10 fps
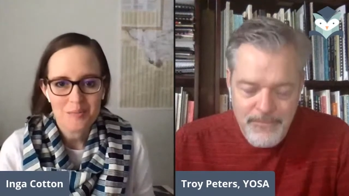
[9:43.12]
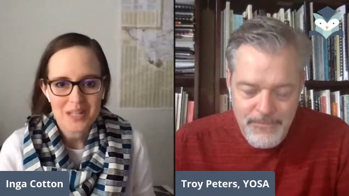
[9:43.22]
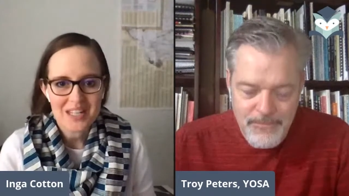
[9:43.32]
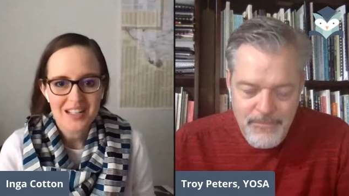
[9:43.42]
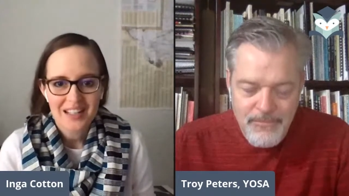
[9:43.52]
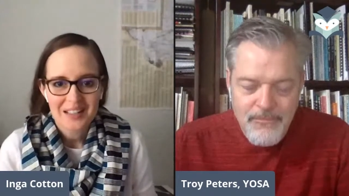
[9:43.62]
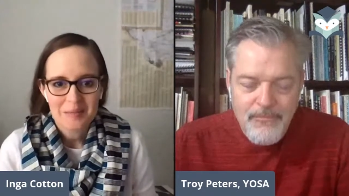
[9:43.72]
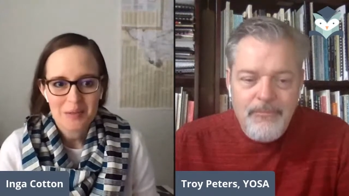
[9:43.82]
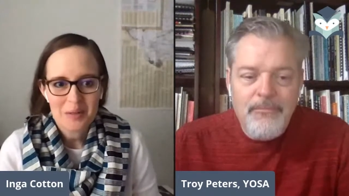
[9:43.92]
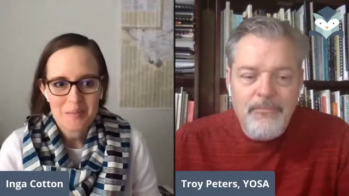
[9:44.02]
Speaker 1: be
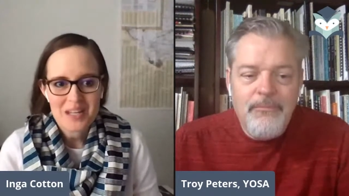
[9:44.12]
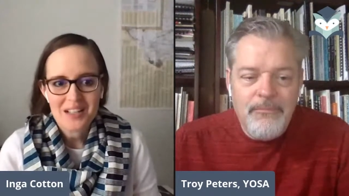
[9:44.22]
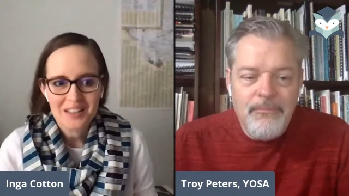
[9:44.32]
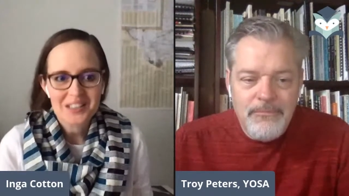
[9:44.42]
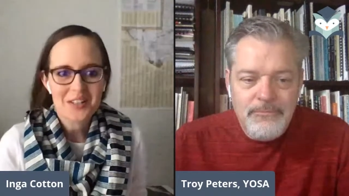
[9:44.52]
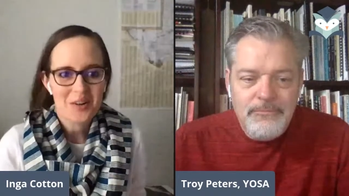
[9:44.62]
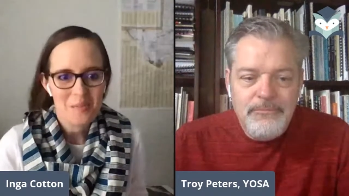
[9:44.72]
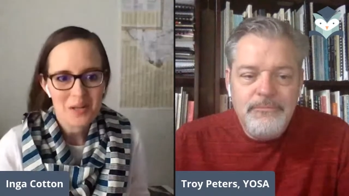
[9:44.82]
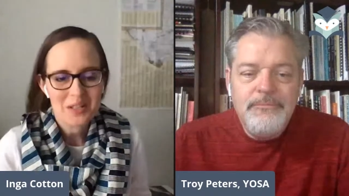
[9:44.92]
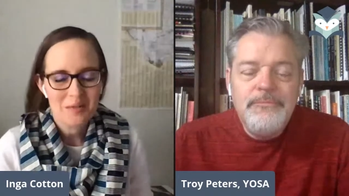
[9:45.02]
be a listener,
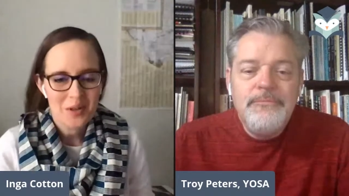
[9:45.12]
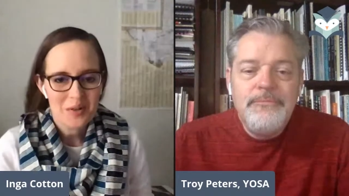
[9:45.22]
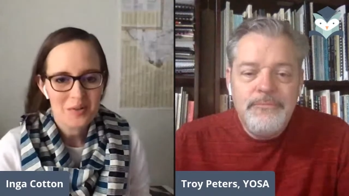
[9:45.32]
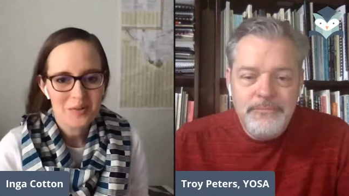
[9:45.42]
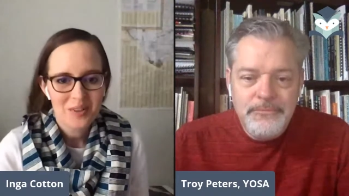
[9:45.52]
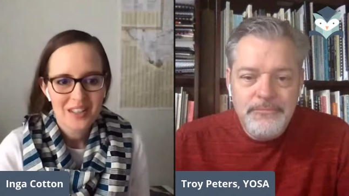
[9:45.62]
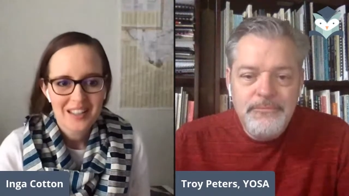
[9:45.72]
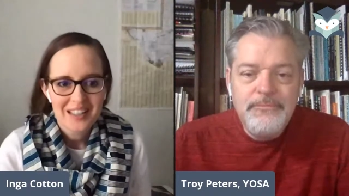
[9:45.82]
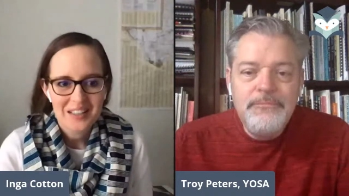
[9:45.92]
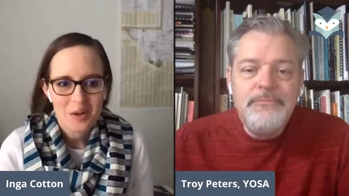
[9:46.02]
be someone who
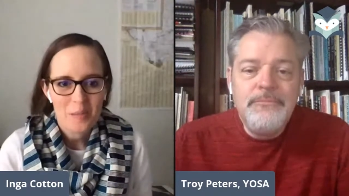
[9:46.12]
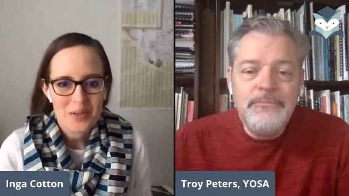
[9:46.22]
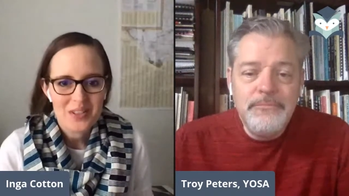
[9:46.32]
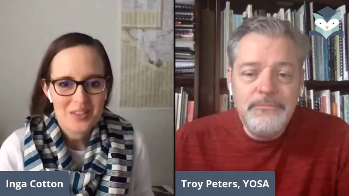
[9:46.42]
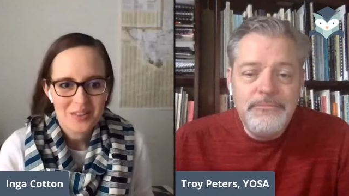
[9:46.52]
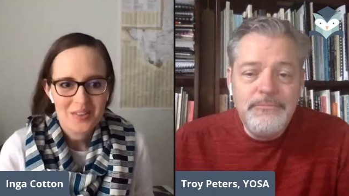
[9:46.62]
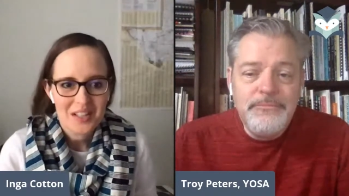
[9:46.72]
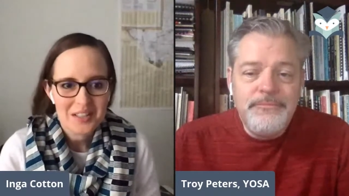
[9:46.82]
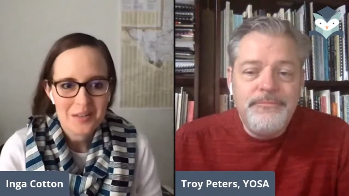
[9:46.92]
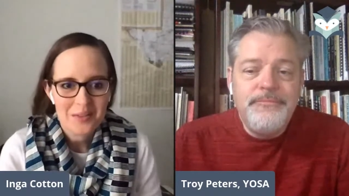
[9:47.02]
is open to
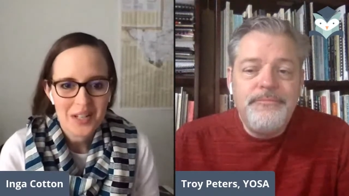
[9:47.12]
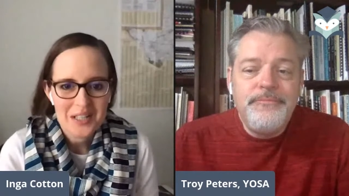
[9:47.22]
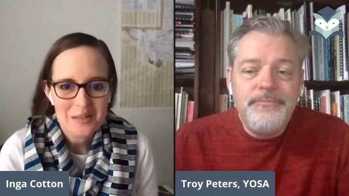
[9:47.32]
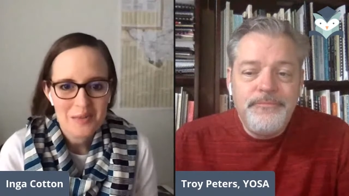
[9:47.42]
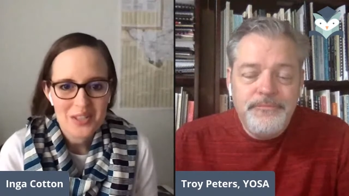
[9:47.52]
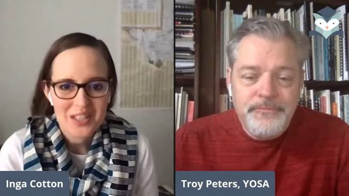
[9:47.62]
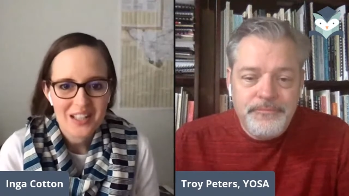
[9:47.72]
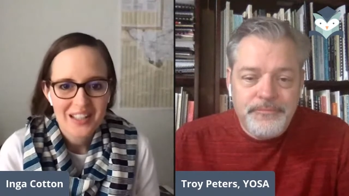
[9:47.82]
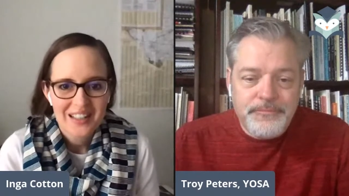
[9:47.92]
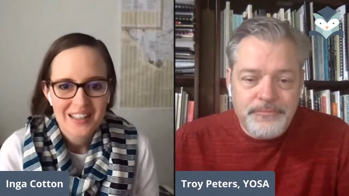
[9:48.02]
lots of different kinds of music.
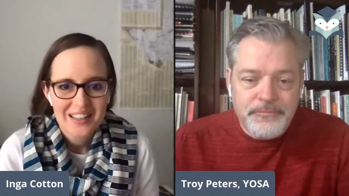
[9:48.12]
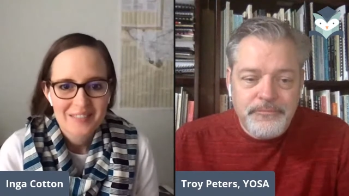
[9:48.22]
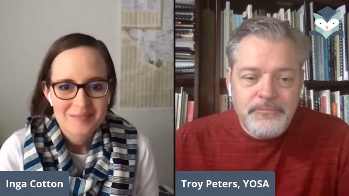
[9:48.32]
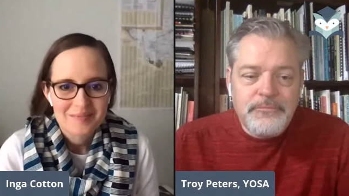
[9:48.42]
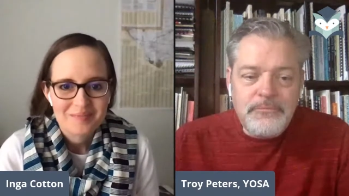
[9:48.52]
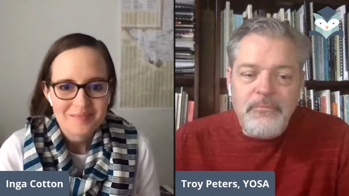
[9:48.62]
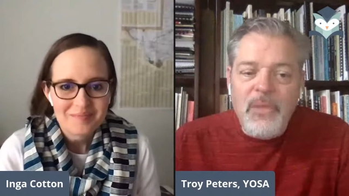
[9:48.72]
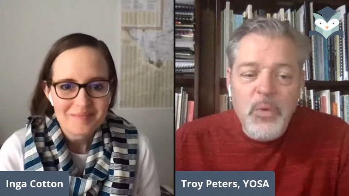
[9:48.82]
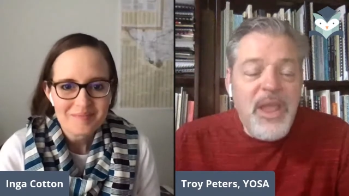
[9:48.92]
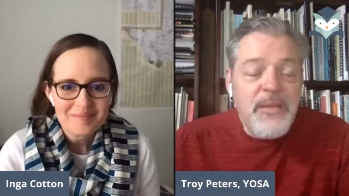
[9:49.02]

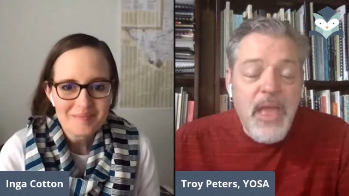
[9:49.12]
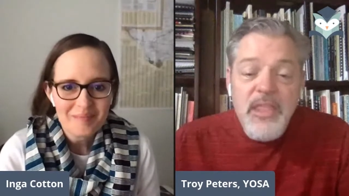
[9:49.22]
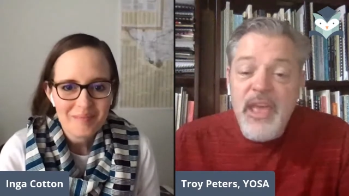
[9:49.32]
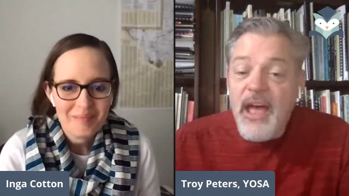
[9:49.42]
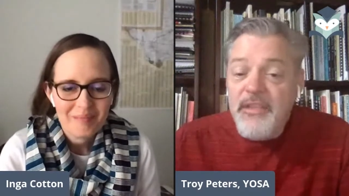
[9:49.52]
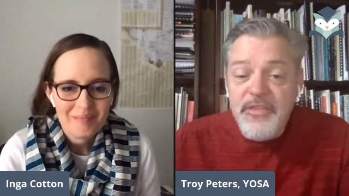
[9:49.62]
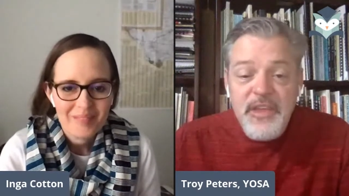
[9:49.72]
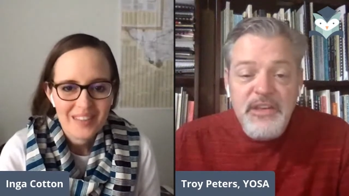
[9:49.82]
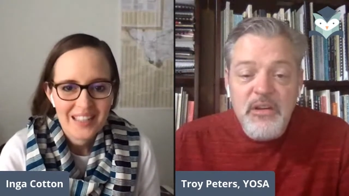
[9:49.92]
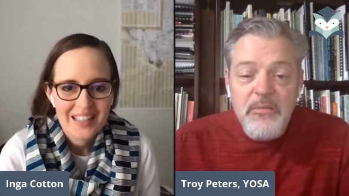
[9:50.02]
Speaker 2: Right, and the other
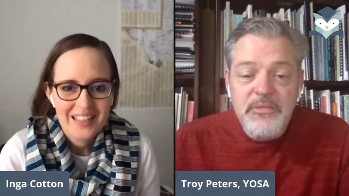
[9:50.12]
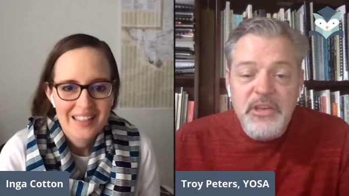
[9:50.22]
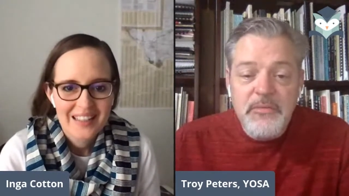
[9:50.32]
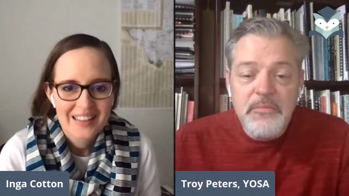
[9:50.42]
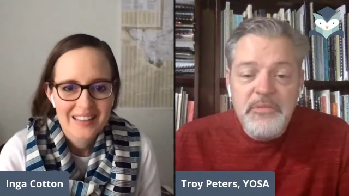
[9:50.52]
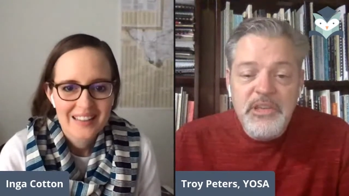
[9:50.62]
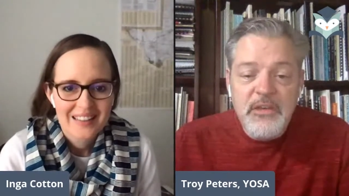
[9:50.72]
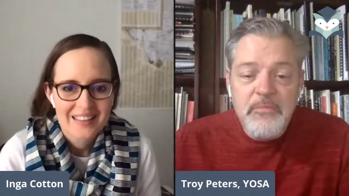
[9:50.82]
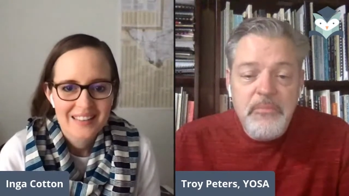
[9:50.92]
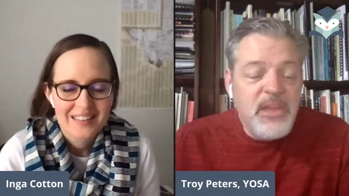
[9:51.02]
thing to to,
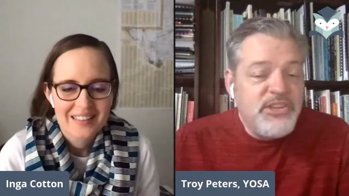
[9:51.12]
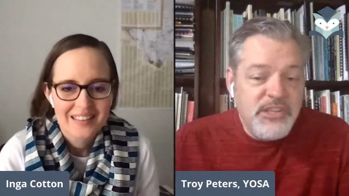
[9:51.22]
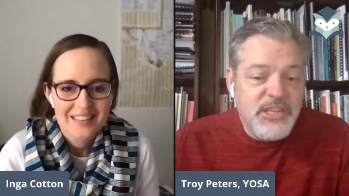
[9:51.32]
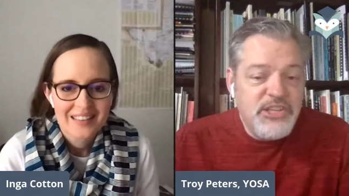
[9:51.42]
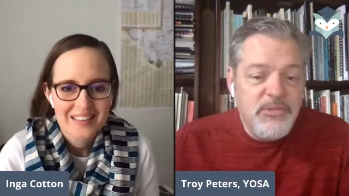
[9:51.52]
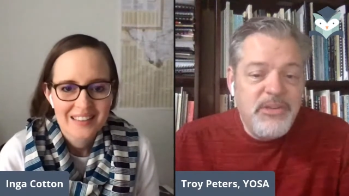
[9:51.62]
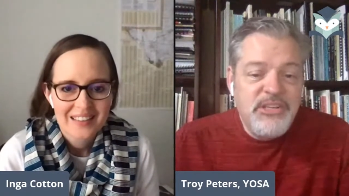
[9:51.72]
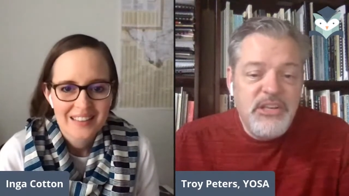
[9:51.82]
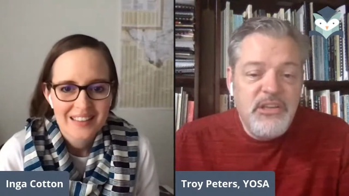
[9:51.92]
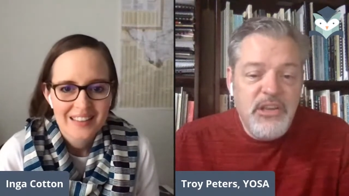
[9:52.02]
to mention, since you
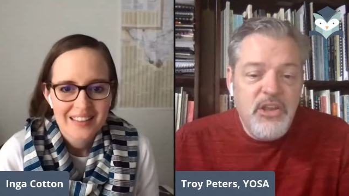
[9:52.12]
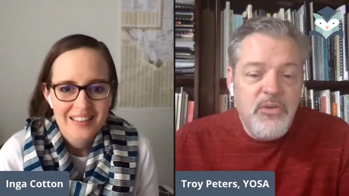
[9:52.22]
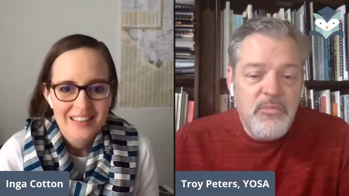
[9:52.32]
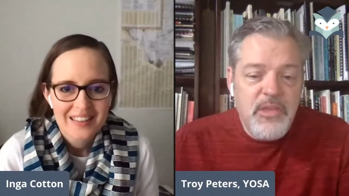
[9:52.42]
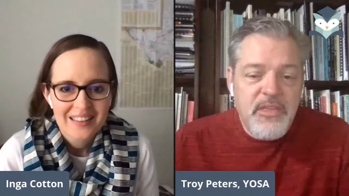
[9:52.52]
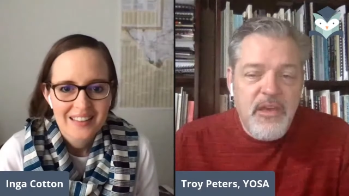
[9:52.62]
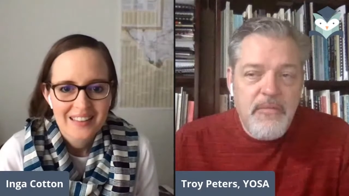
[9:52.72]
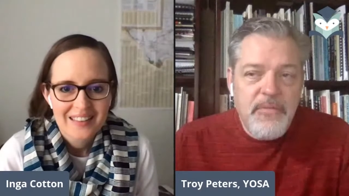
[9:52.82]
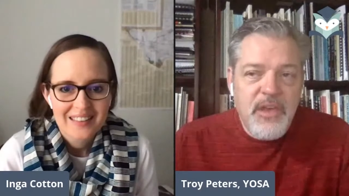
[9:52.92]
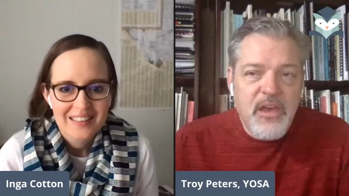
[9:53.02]
mentioned, you know, the,
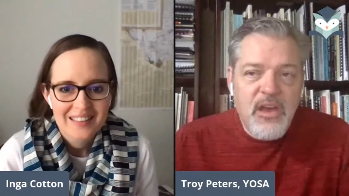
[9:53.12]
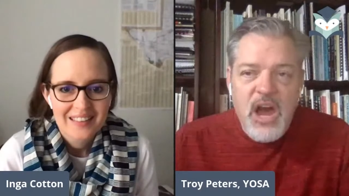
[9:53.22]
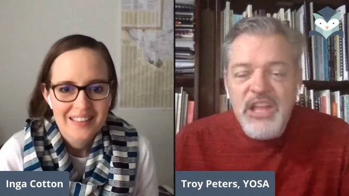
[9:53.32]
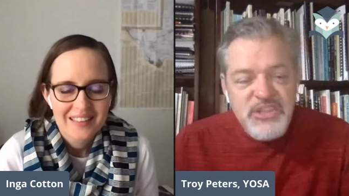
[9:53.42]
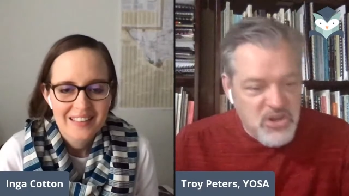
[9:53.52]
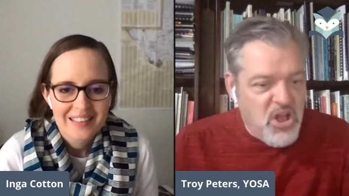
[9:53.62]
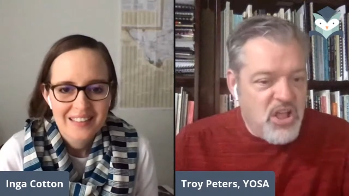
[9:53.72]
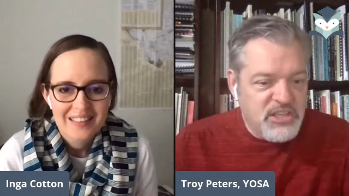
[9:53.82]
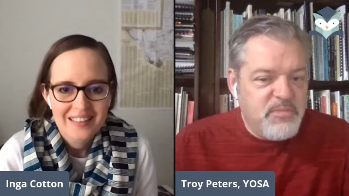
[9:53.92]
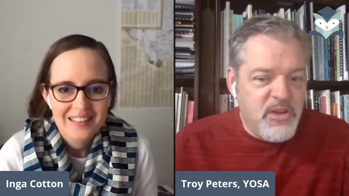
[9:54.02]
the, the concert
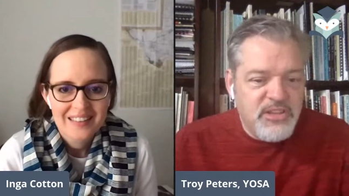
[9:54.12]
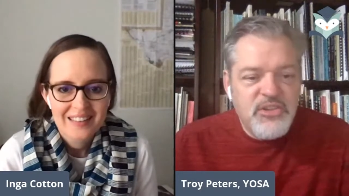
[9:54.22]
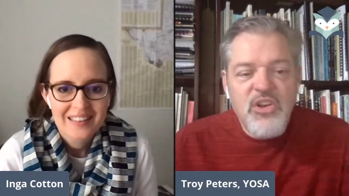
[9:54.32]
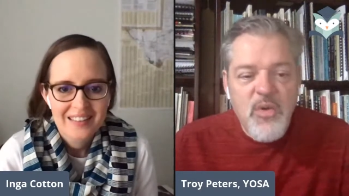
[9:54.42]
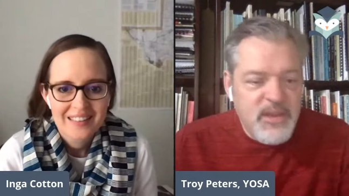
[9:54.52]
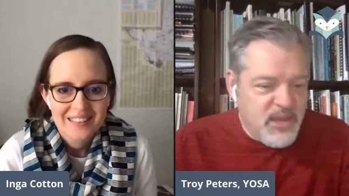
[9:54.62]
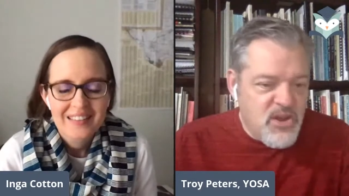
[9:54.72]
hall experience or going to